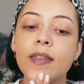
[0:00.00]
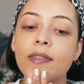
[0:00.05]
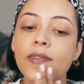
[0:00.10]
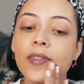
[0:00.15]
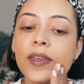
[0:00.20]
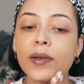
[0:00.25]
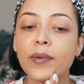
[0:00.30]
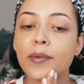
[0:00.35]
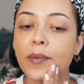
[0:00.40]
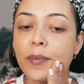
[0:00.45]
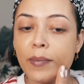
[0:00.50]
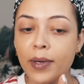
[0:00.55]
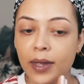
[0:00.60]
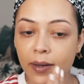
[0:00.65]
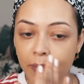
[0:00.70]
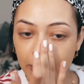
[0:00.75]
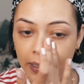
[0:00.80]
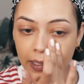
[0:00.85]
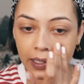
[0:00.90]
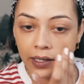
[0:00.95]
then
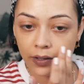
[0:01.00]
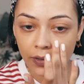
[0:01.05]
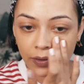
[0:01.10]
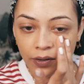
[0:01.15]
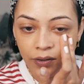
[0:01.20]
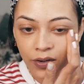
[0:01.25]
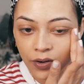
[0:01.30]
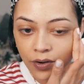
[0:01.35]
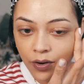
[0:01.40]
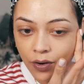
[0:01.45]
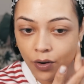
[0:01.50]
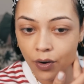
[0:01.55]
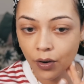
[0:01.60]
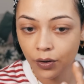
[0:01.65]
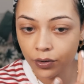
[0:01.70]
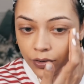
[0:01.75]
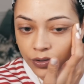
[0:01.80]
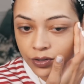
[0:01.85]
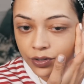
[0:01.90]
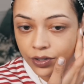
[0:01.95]
maybe
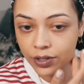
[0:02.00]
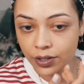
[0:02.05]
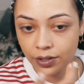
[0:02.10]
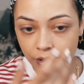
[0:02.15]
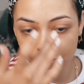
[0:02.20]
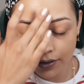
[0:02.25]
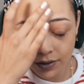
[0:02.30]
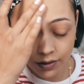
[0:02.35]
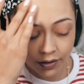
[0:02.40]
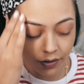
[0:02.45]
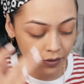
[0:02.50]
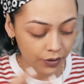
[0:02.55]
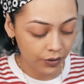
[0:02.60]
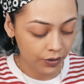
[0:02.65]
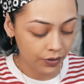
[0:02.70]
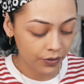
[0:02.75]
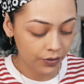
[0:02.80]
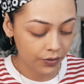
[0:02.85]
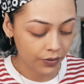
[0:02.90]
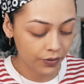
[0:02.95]
not
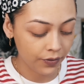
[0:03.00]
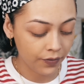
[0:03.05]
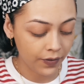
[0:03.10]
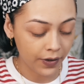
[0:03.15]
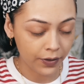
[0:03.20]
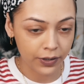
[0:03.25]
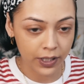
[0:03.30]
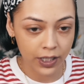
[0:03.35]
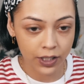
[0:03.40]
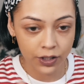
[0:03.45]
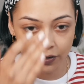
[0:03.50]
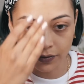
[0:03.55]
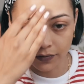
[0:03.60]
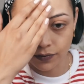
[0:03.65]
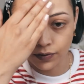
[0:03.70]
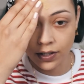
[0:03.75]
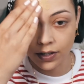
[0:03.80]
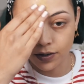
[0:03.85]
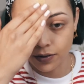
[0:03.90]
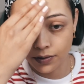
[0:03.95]
the foundation
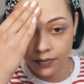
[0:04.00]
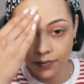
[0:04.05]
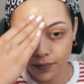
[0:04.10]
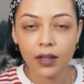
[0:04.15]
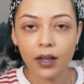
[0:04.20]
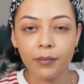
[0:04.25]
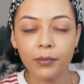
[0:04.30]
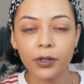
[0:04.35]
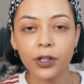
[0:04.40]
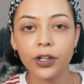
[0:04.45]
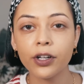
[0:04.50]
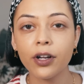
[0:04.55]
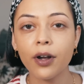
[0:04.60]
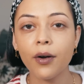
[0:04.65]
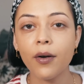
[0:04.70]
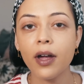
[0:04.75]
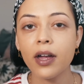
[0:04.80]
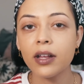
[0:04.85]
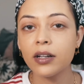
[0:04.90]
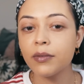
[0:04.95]
for you. I'm gonna
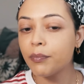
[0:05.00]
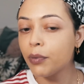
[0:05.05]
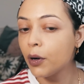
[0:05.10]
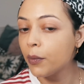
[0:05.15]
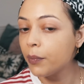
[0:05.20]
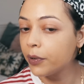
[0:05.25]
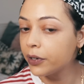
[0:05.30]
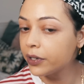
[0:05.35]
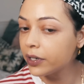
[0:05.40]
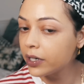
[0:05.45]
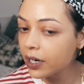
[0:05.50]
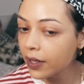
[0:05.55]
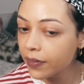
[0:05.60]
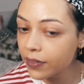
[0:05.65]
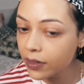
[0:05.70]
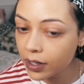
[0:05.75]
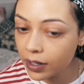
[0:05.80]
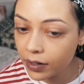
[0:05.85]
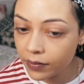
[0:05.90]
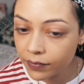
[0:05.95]
go ahead and pop on
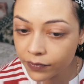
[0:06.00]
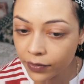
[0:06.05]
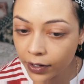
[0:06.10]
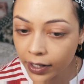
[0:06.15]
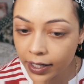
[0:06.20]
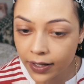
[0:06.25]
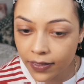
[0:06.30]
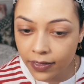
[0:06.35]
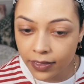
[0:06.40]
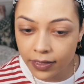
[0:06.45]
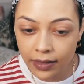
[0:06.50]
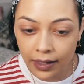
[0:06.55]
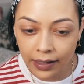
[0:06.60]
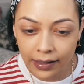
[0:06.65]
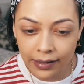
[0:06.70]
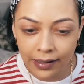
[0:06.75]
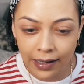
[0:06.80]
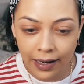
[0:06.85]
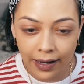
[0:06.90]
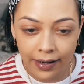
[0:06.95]
another very
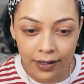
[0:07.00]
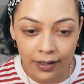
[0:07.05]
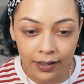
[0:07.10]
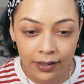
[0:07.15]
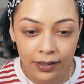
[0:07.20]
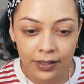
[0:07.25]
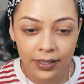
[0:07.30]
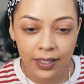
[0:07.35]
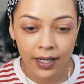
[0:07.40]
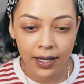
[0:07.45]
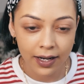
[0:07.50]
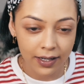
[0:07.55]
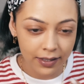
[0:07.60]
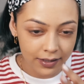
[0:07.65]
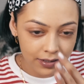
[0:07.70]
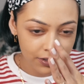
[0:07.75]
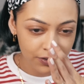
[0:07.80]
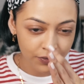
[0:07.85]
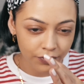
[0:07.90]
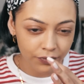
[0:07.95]
thin layer. It
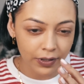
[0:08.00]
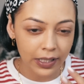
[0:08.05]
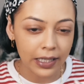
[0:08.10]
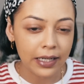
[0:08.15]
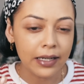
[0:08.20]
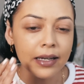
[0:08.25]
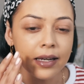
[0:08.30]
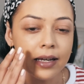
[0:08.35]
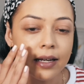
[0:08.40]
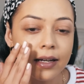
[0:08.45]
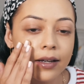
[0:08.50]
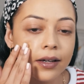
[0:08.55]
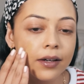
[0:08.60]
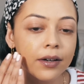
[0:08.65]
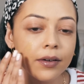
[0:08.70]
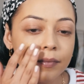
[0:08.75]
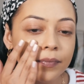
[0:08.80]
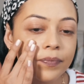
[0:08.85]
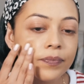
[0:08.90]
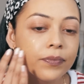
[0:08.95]
doesn't really need
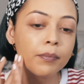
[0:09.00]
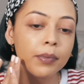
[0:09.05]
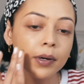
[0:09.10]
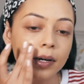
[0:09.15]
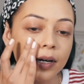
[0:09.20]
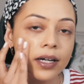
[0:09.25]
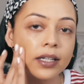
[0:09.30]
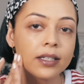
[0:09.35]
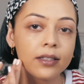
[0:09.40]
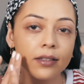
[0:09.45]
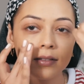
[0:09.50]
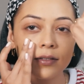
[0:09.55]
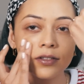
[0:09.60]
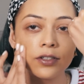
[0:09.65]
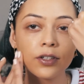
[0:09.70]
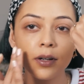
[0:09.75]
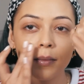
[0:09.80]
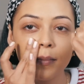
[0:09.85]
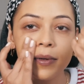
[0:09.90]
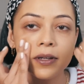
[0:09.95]
it, but I
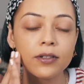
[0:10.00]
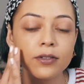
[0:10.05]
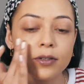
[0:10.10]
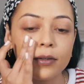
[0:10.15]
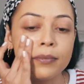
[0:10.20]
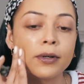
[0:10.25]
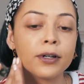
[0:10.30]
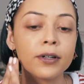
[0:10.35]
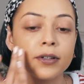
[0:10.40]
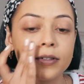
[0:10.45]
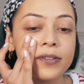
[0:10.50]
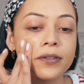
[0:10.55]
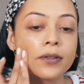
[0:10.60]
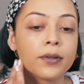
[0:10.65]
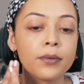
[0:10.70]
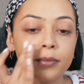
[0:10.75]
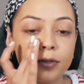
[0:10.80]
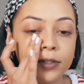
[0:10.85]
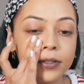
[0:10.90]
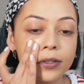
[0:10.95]
took a bit too much, so
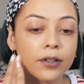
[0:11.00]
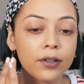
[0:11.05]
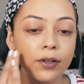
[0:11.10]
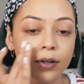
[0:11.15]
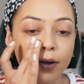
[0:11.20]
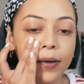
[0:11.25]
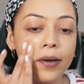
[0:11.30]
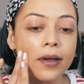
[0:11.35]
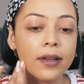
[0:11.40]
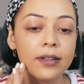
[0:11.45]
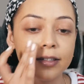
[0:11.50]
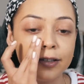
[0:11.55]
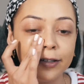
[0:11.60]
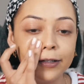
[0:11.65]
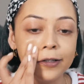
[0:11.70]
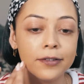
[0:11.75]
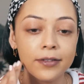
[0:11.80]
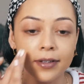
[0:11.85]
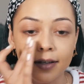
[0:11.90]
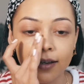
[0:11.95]
I'm just going to go ahead and
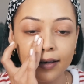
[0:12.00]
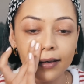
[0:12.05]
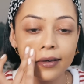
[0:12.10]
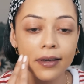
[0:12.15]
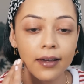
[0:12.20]
use it.